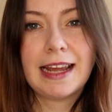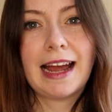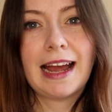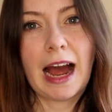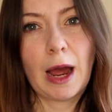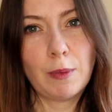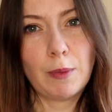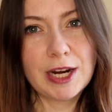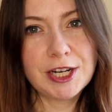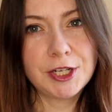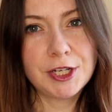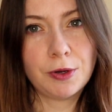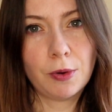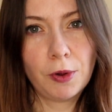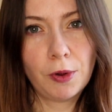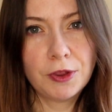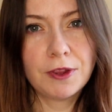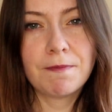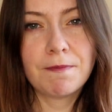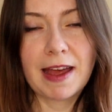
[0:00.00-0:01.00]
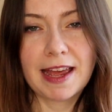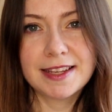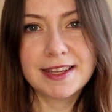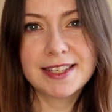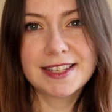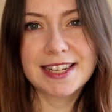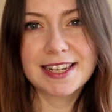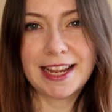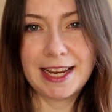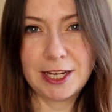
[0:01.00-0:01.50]
I wish you all the
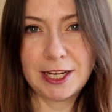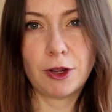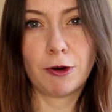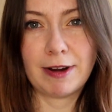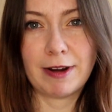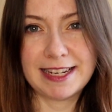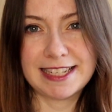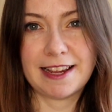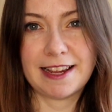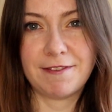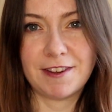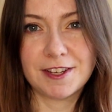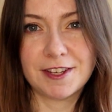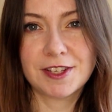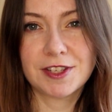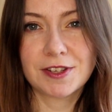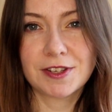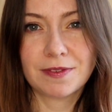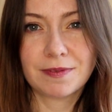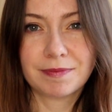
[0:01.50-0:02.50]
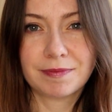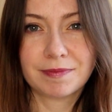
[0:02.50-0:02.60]
best in your endeavours.